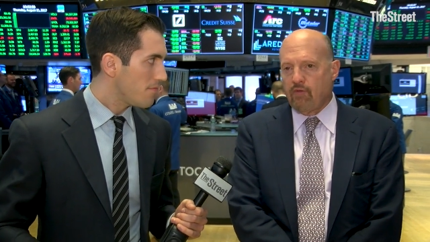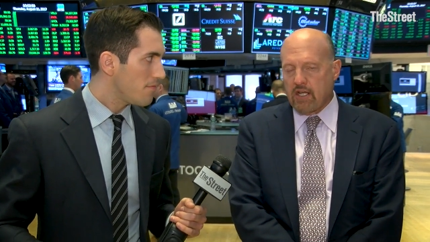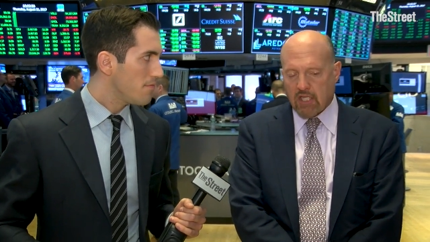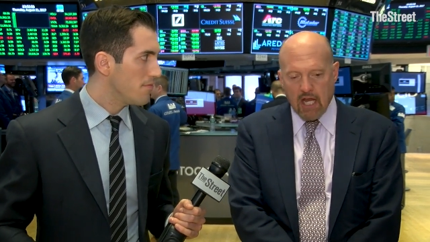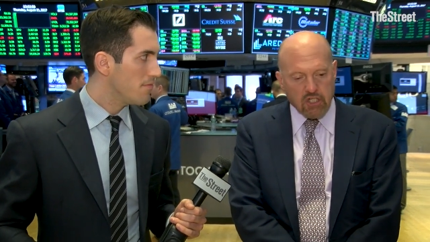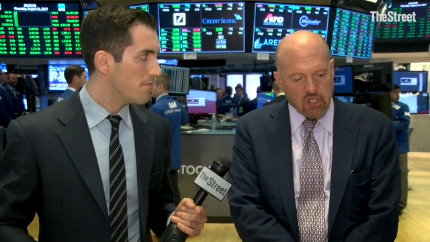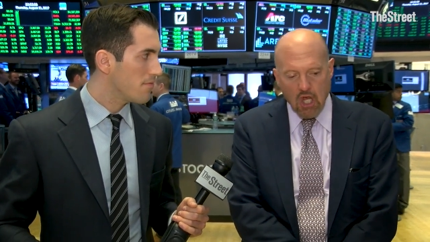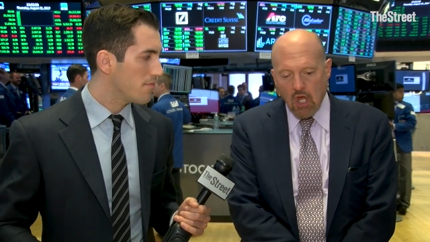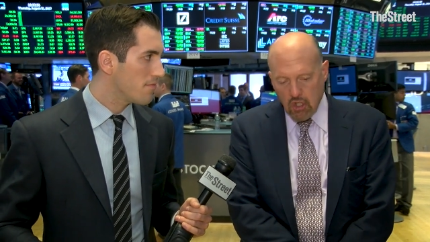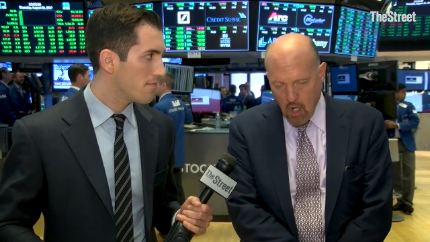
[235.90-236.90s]
Speaker 1: investigations.
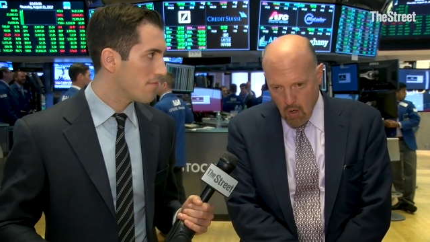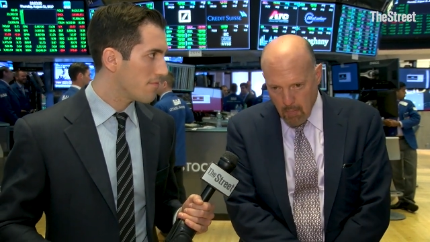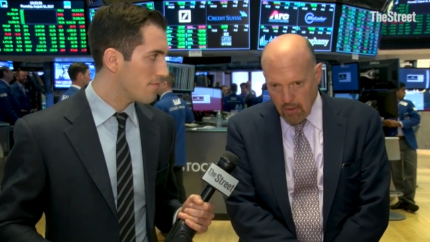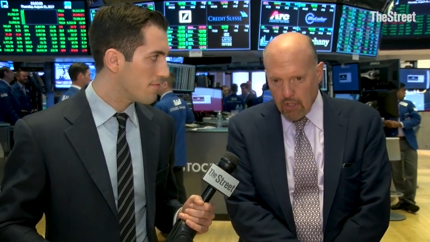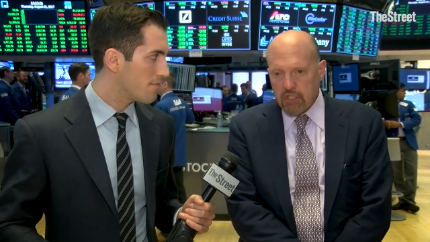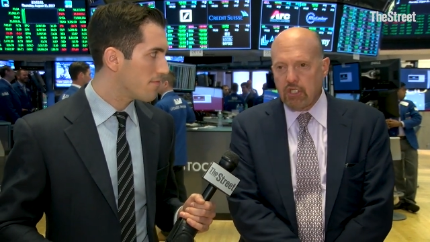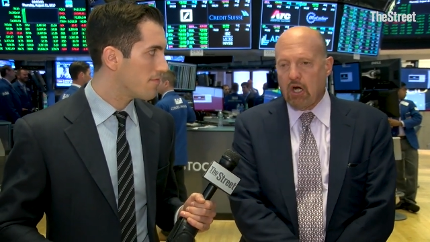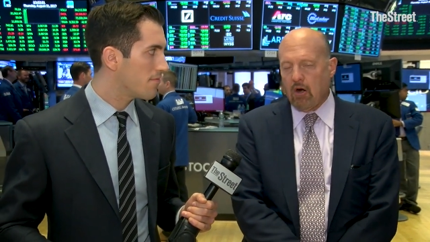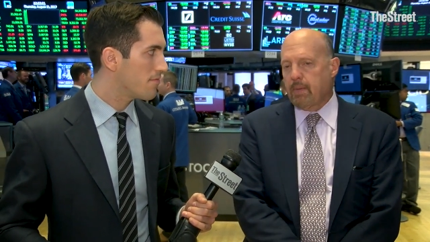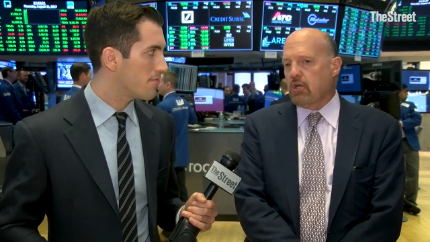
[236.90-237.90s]
No one will listen
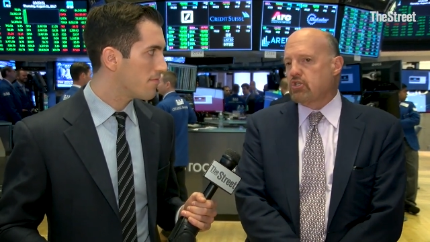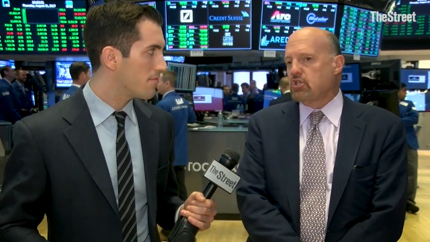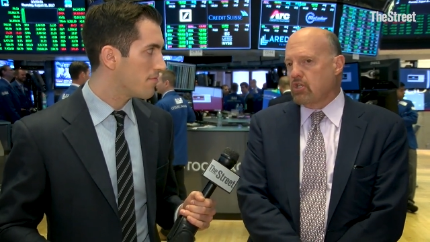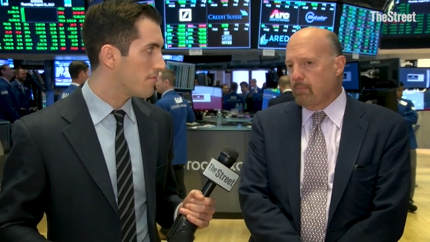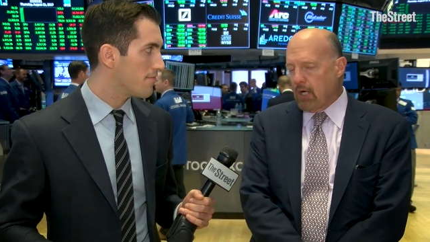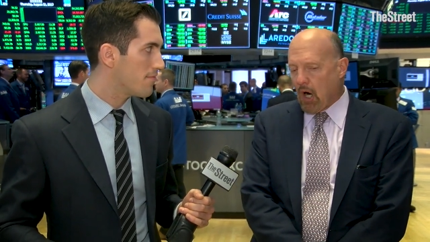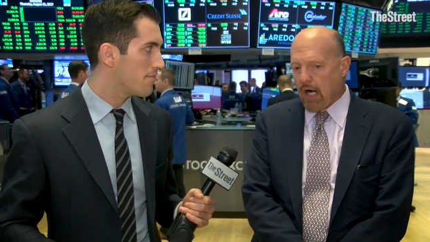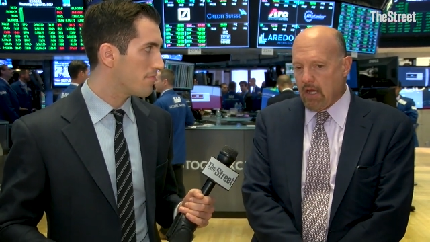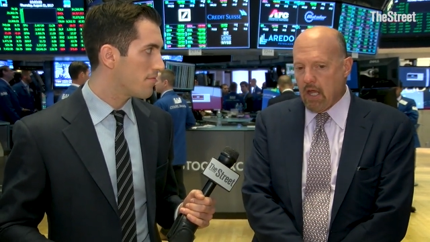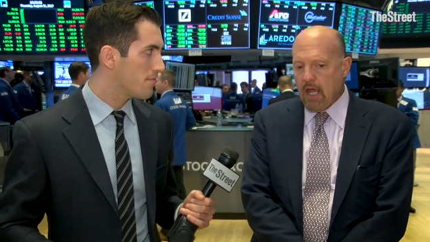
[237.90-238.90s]
to her because she's in the
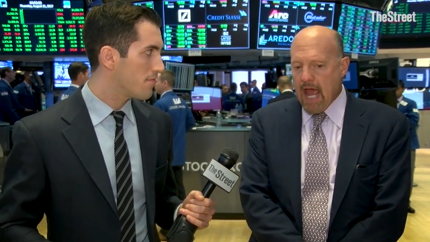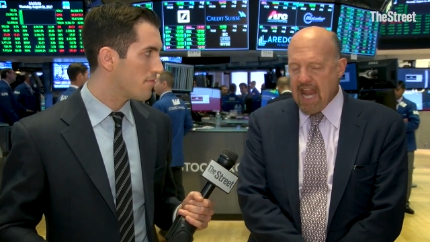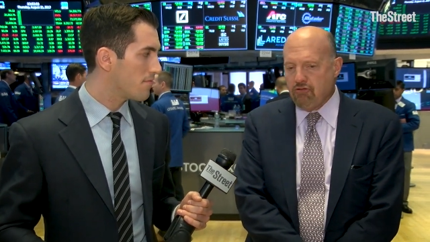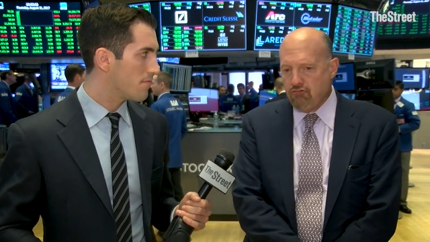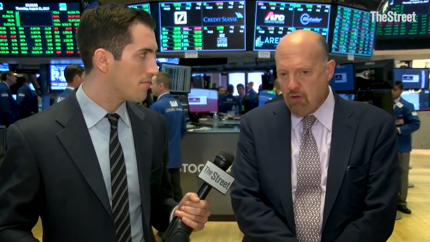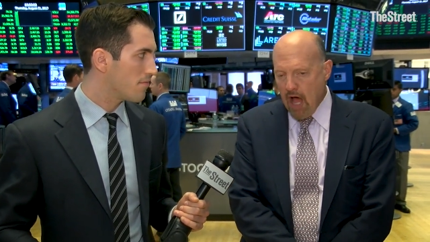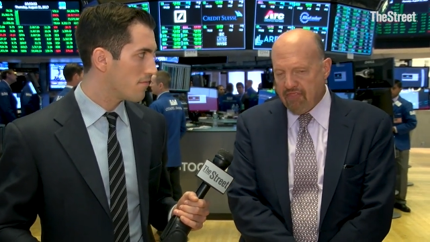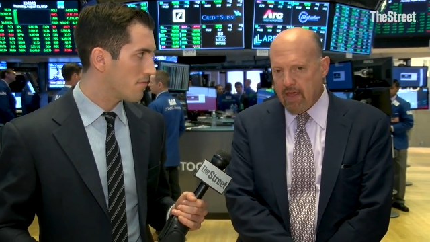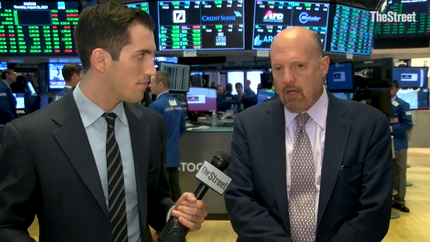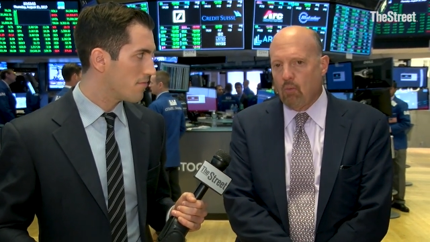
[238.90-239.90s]
minority, and
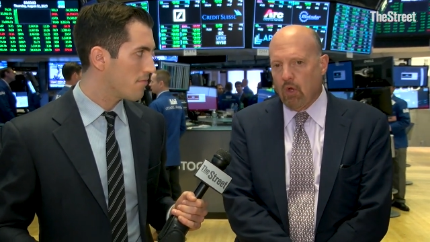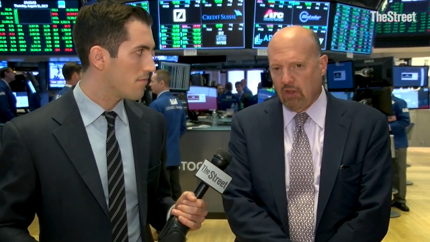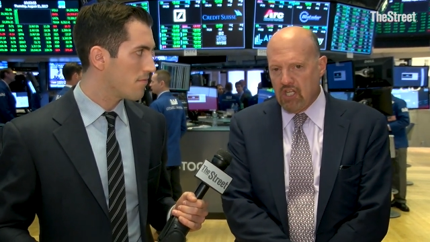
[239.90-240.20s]
nothing will